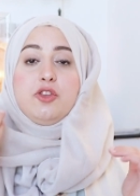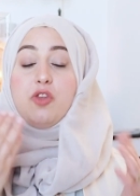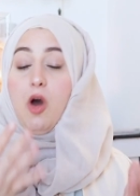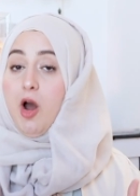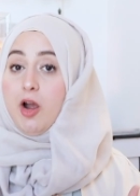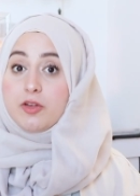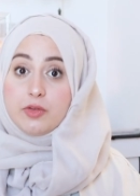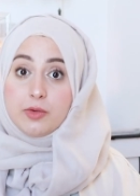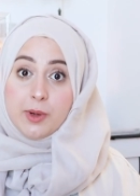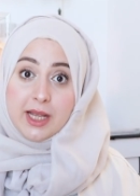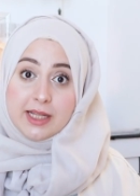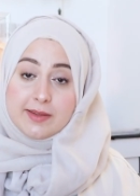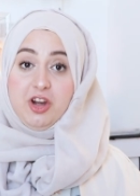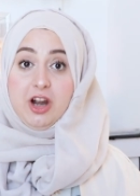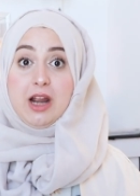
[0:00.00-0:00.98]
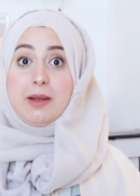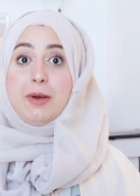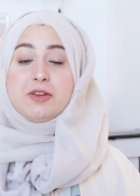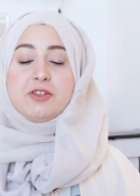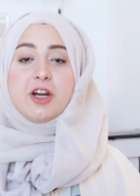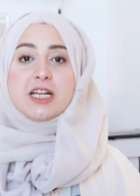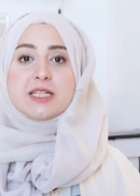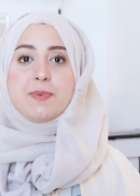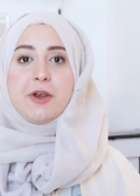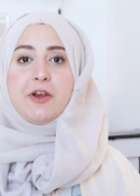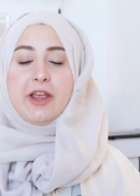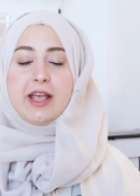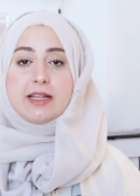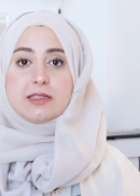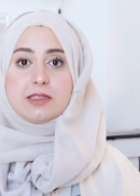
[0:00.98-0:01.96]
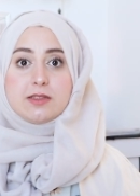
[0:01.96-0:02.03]
talk to it, talk about your
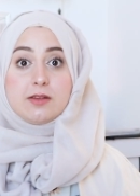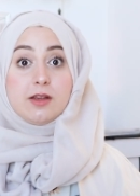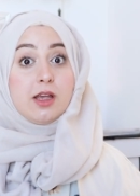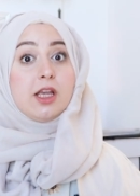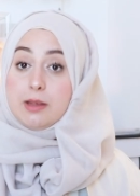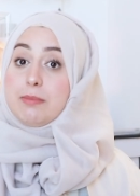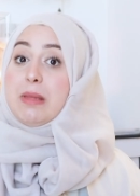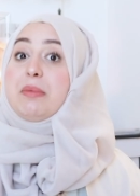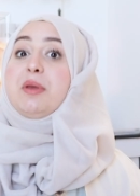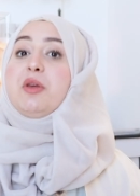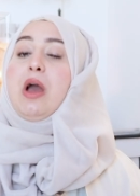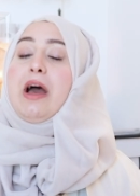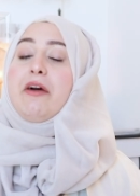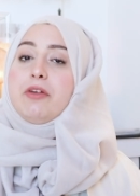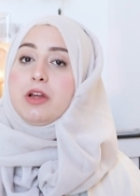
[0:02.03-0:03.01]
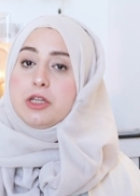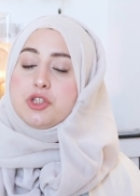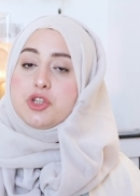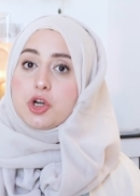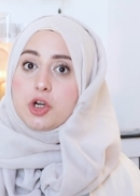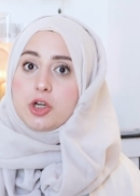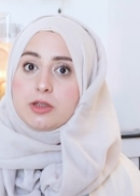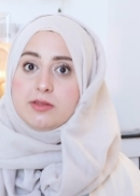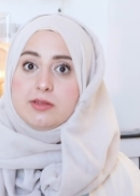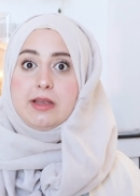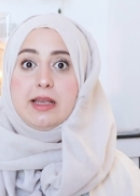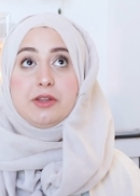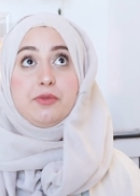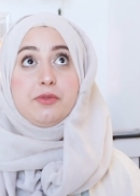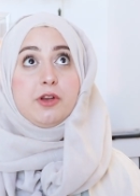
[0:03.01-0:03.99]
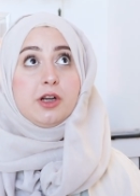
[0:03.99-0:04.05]
experience. Maybe you have interned
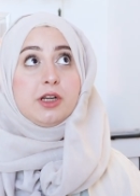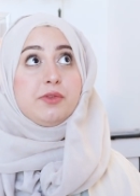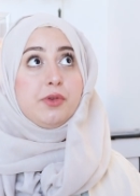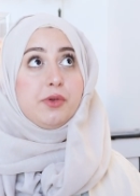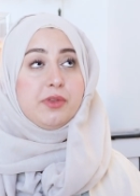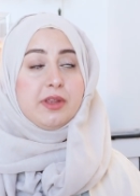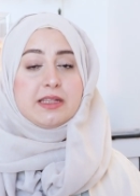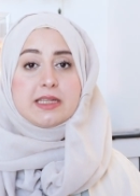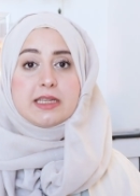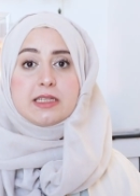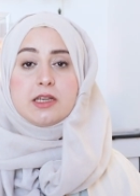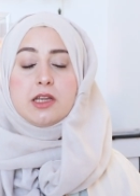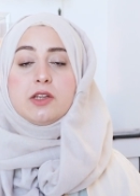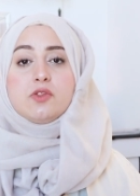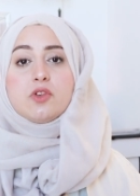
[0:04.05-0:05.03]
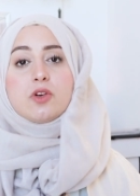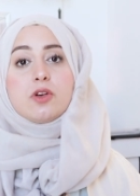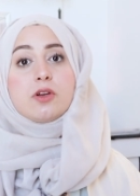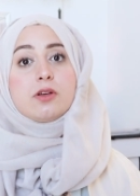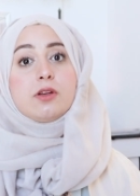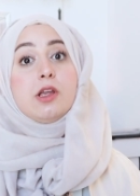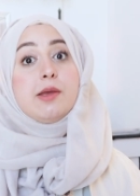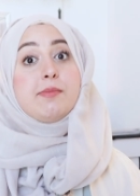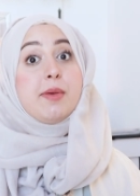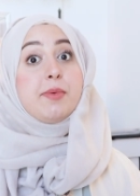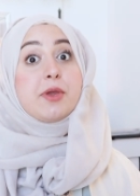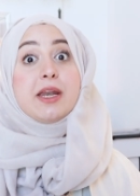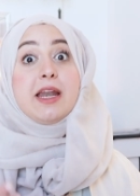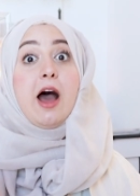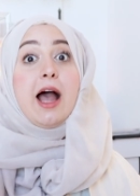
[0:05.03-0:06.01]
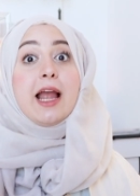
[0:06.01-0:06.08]
and you've learned a few things as an intern. Maybe you
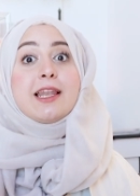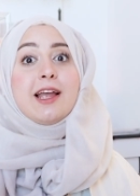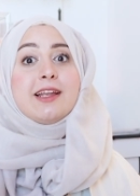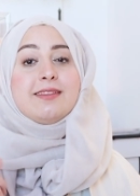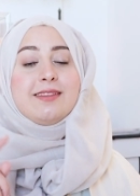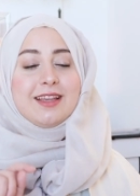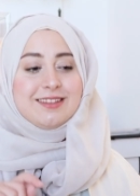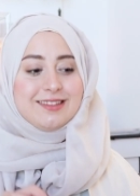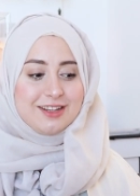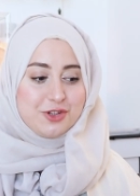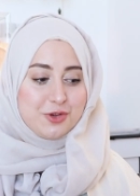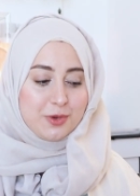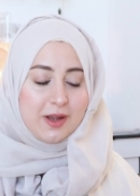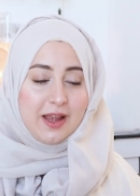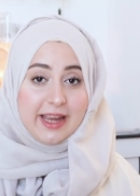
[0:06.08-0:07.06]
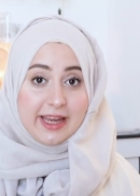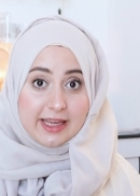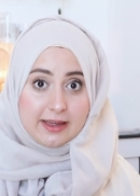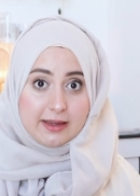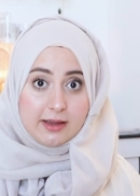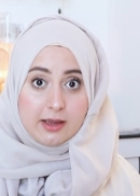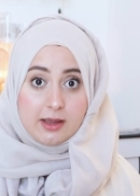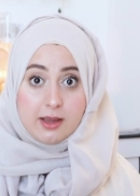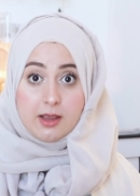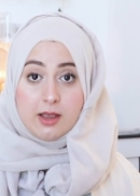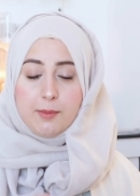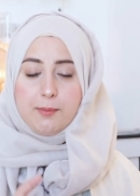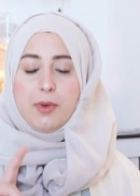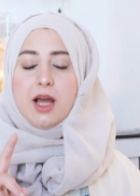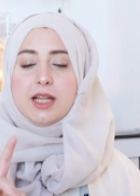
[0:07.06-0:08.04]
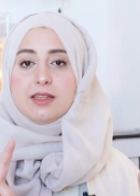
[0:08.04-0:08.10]
can highlight things that you like.
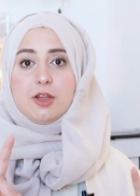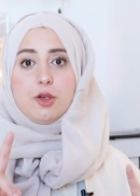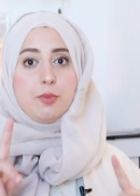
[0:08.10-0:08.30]
But